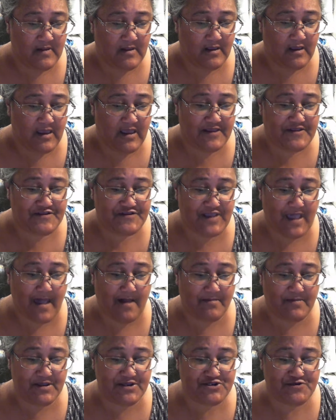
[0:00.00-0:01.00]

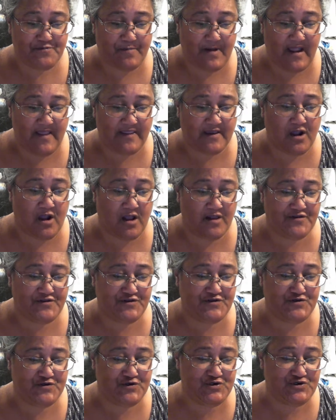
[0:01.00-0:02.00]
established by the
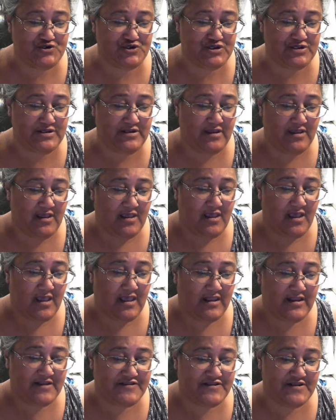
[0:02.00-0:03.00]
Constitution.
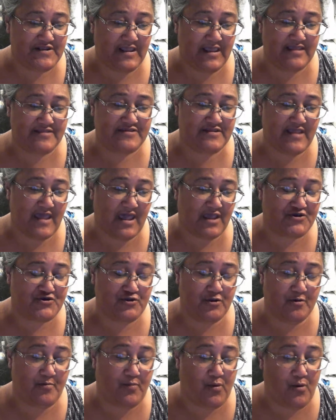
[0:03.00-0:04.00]
It's a
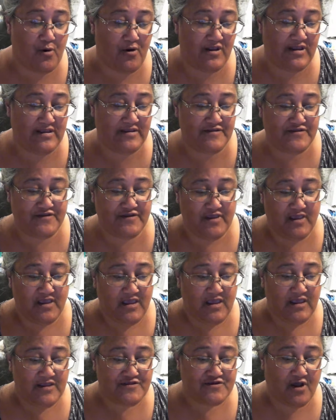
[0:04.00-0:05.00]
national importance.
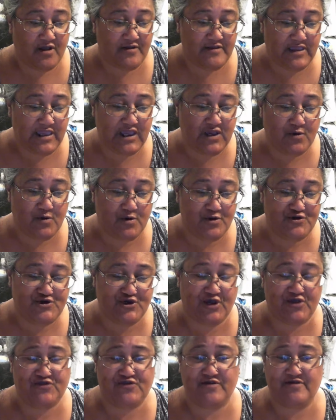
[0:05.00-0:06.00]
It's called equal
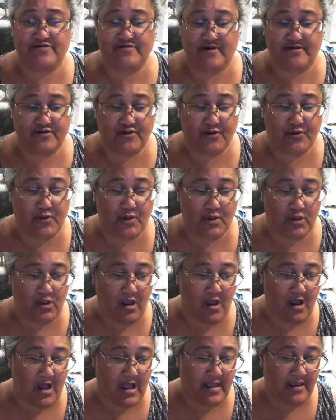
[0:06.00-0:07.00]
justice under the
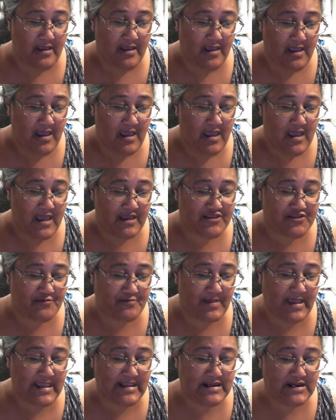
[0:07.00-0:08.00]
law.
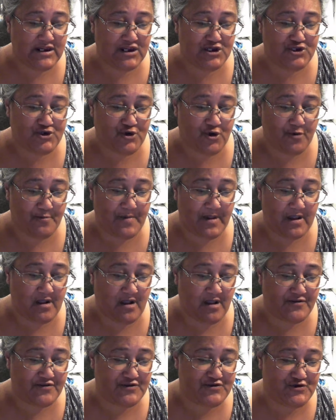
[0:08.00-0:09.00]
Explain and interpret
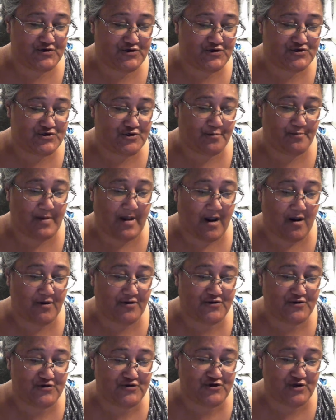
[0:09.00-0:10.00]
constitutional
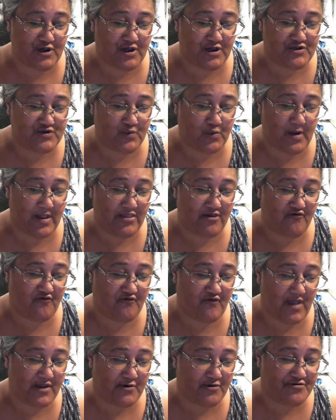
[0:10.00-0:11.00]
powers to judge whether
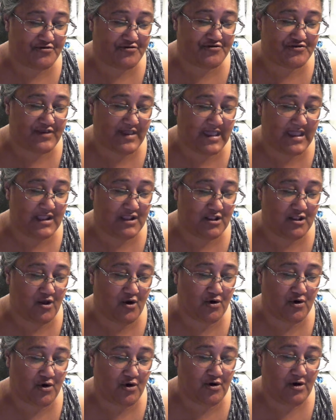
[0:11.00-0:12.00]
federal, state,
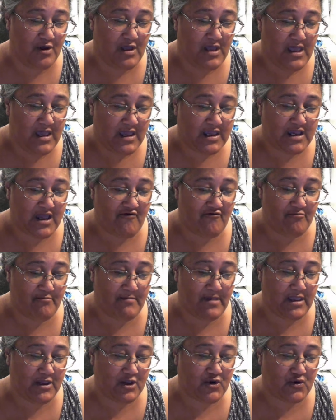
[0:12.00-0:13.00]
local
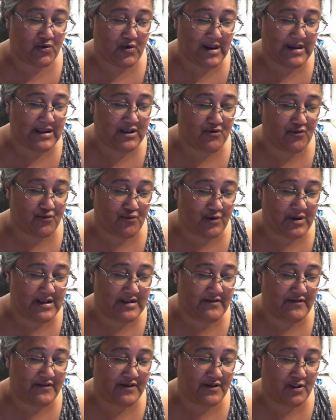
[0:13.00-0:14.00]
government creating
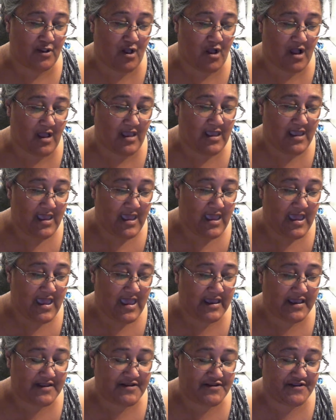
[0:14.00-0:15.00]
written the law
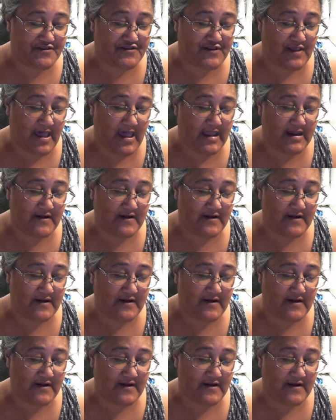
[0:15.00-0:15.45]
and can decide if